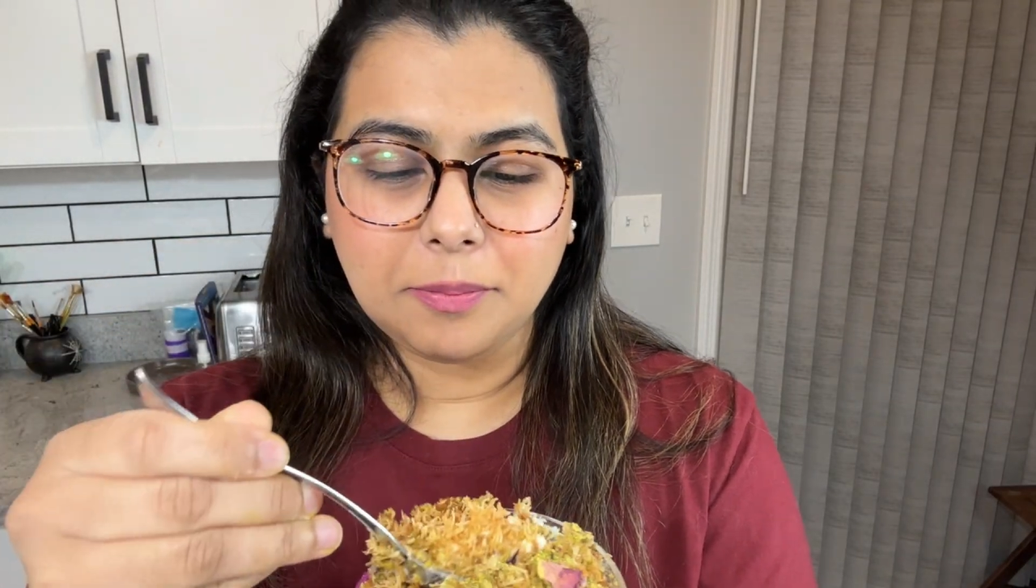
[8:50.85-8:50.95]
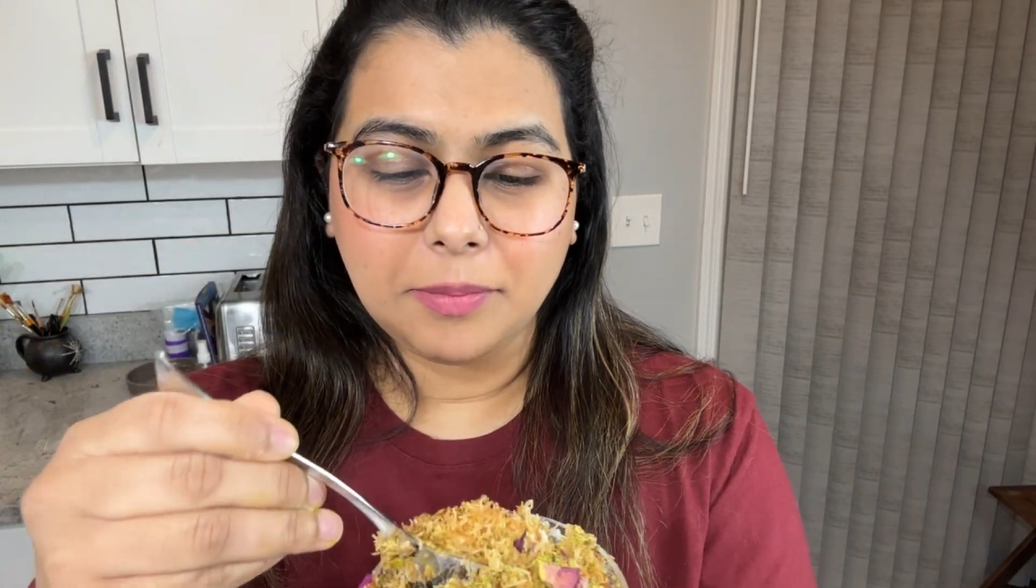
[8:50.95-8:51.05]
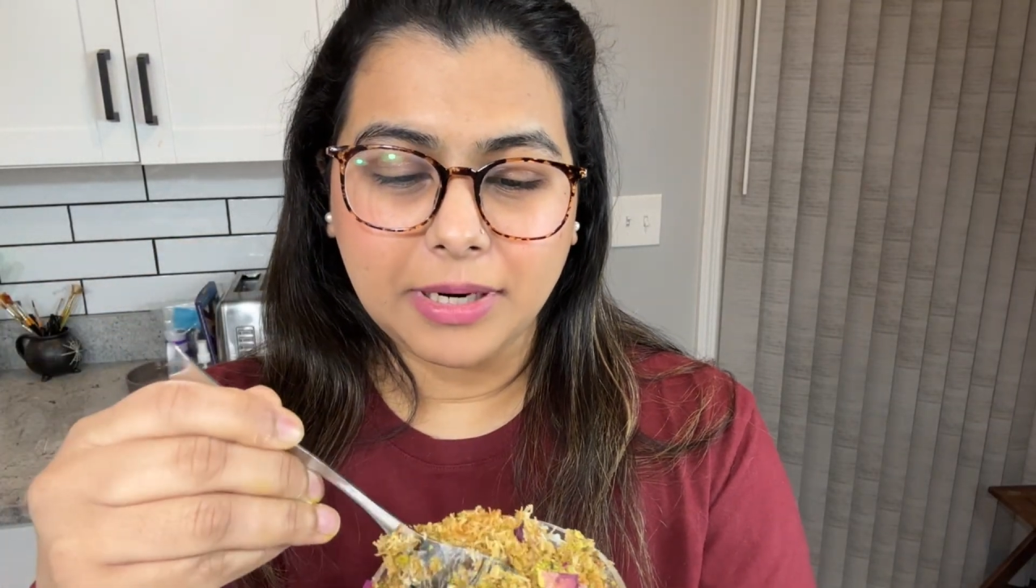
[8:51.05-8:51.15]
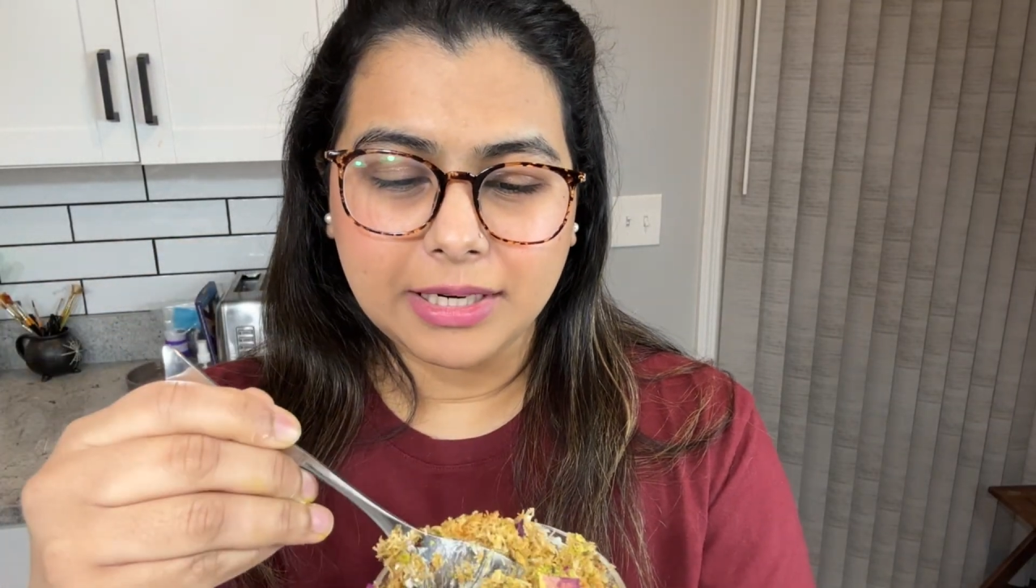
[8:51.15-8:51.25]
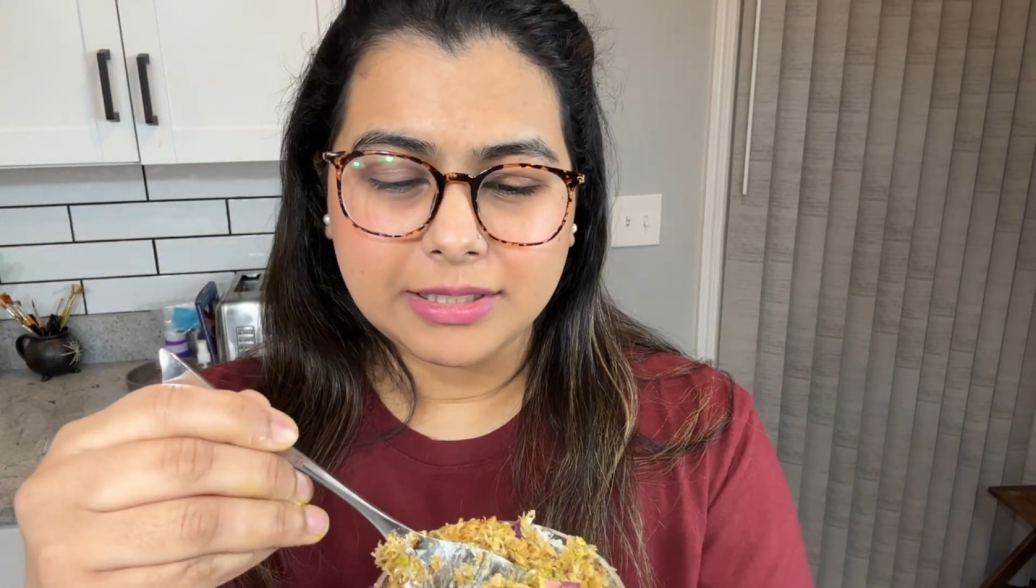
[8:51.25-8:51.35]

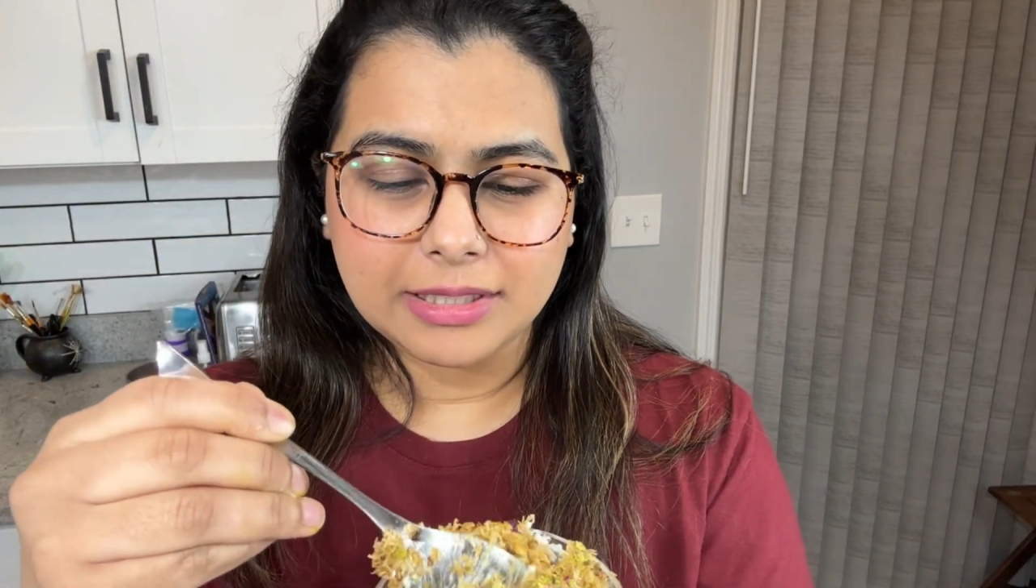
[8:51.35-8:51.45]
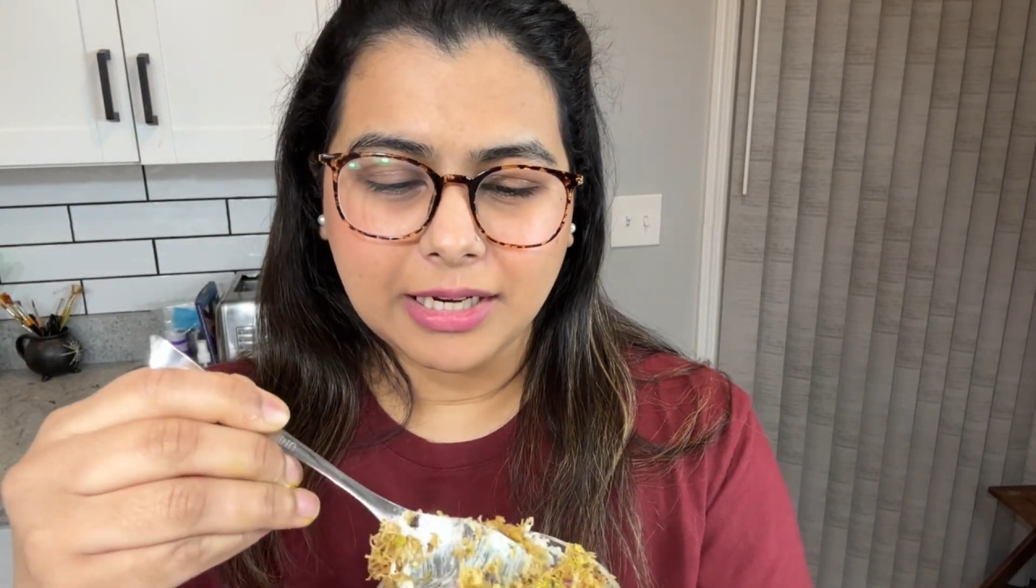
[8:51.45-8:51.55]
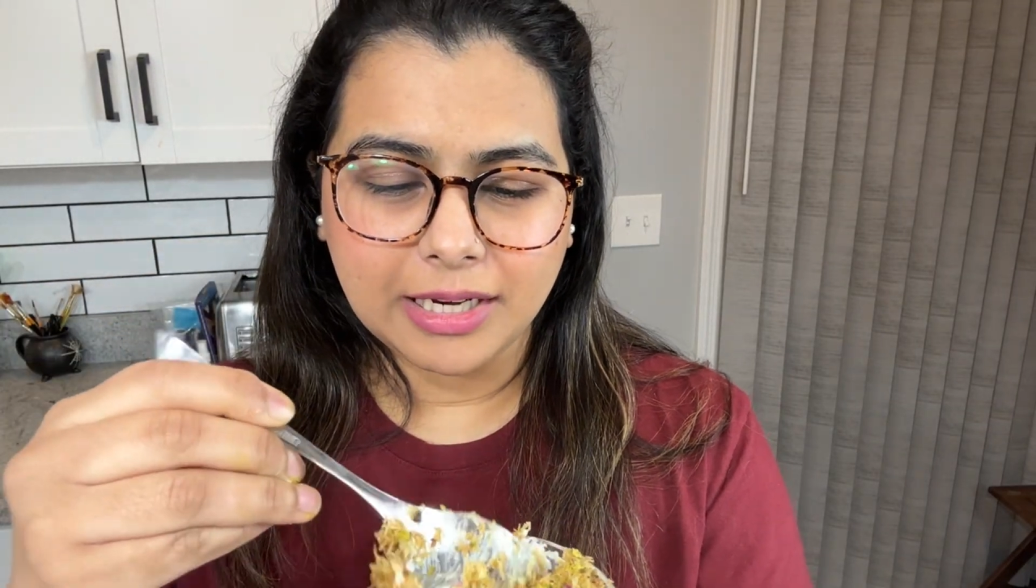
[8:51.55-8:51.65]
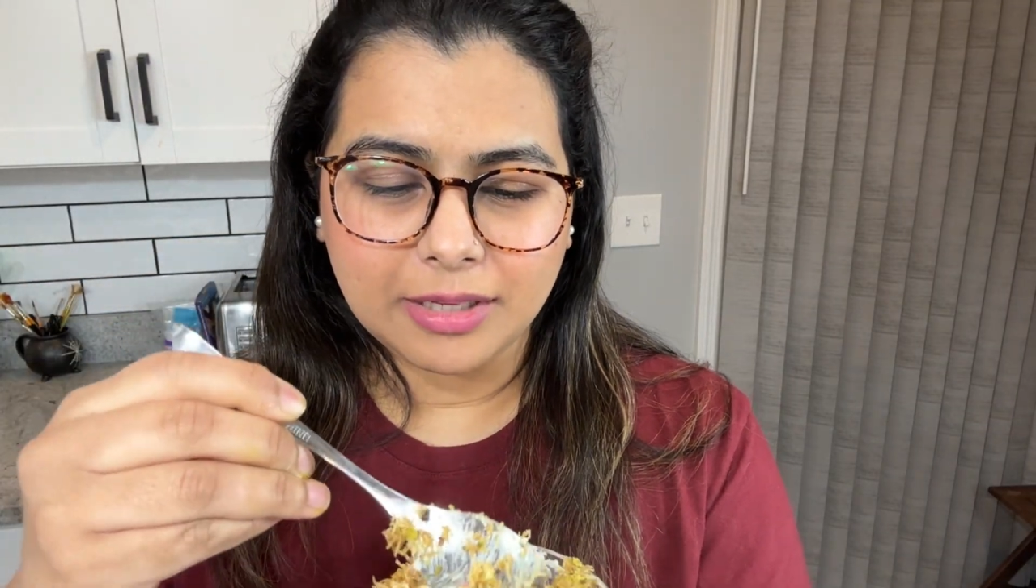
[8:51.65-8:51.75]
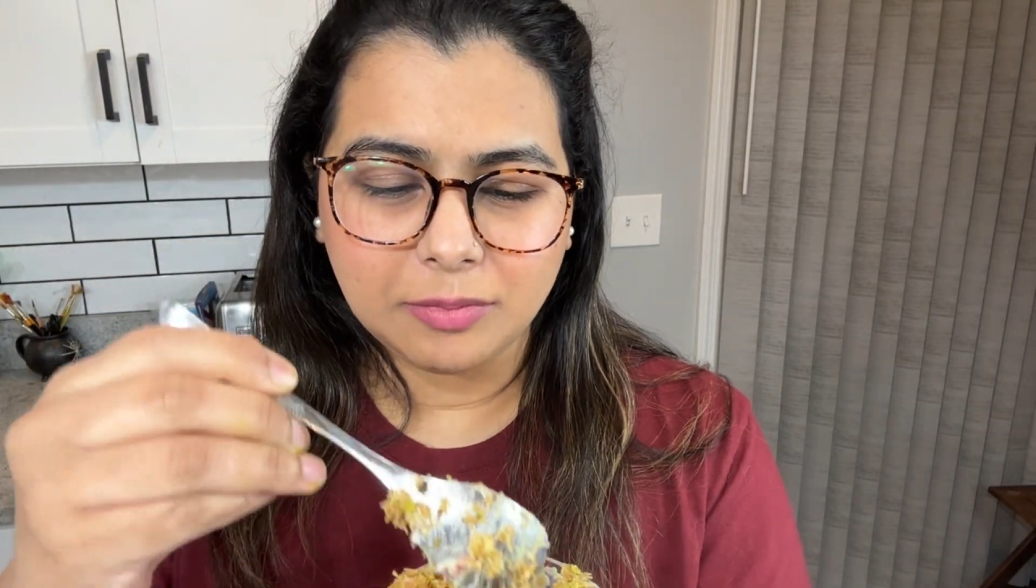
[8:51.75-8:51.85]
but I